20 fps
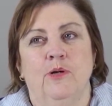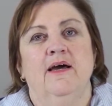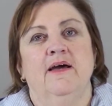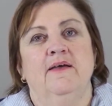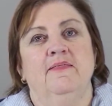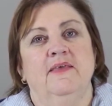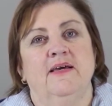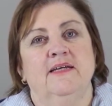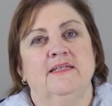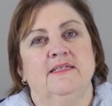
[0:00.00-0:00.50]

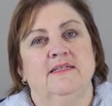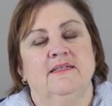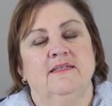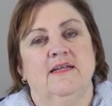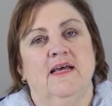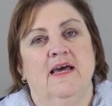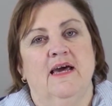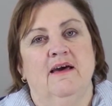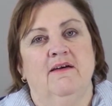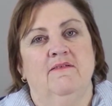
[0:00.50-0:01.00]
and they didn't
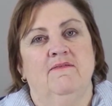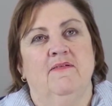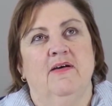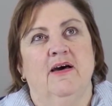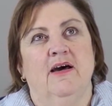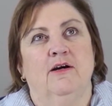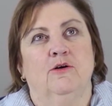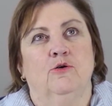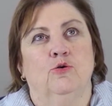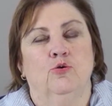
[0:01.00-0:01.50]
have
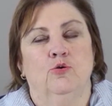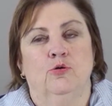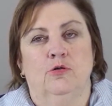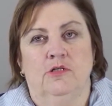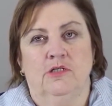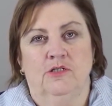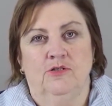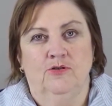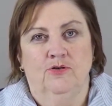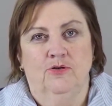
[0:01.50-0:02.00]
a
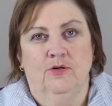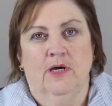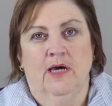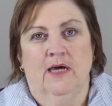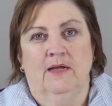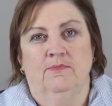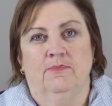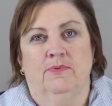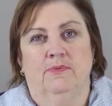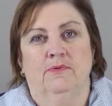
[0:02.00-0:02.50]
good new
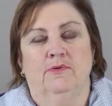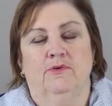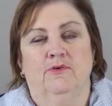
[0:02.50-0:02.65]
grad